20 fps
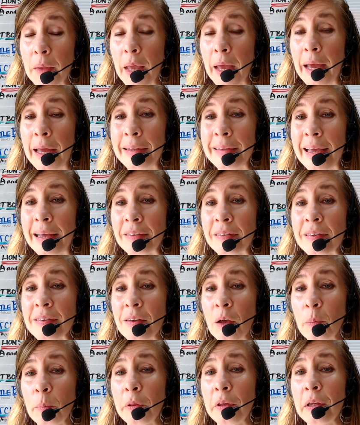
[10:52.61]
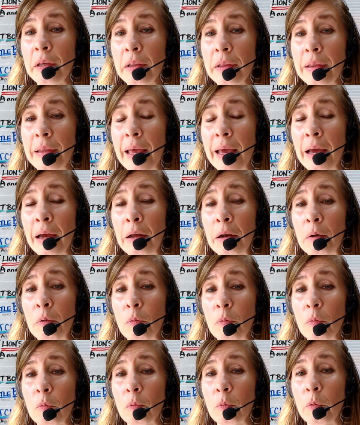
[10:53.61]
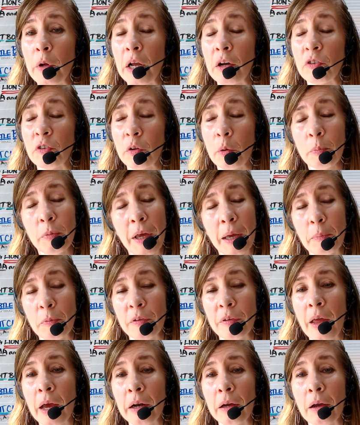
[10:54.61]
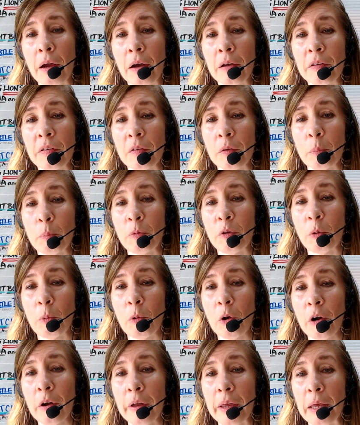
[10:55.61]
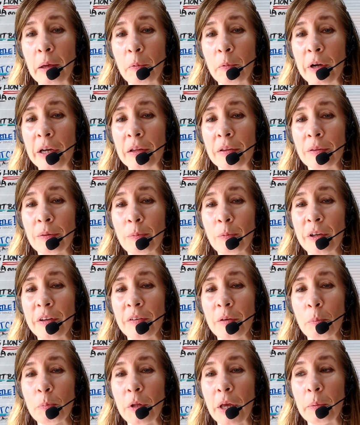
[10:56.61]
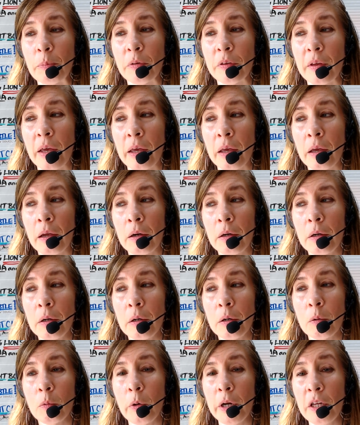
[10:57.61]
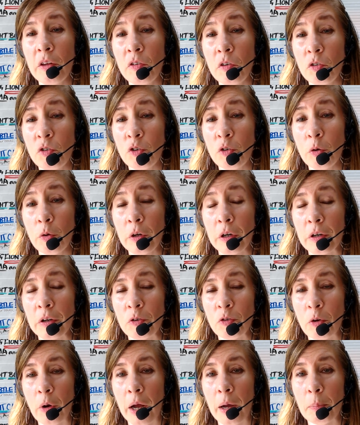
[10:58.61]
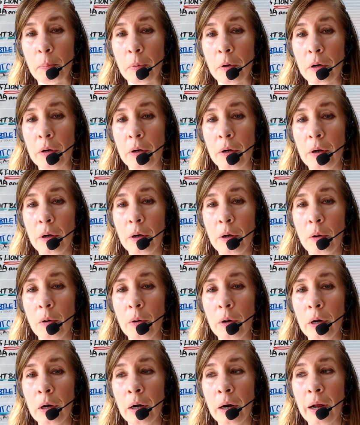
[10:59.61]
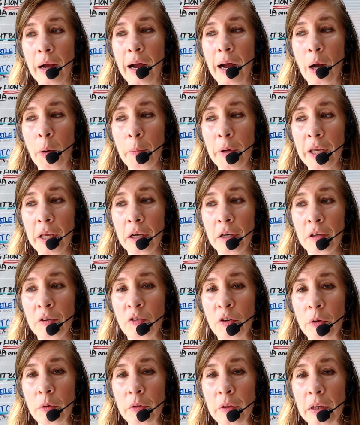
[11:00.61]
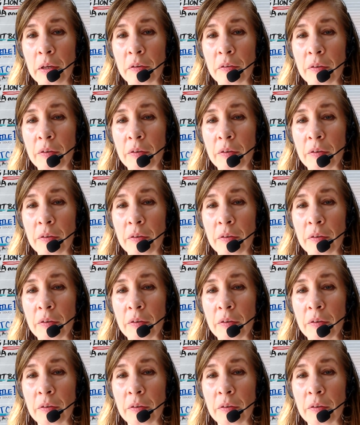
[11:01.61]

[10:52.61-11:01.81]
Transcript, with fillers: And that's something that we are sometimes not accustomed to working with. We sometimes say, when is the shoe going to drop? Or how am I going to do this?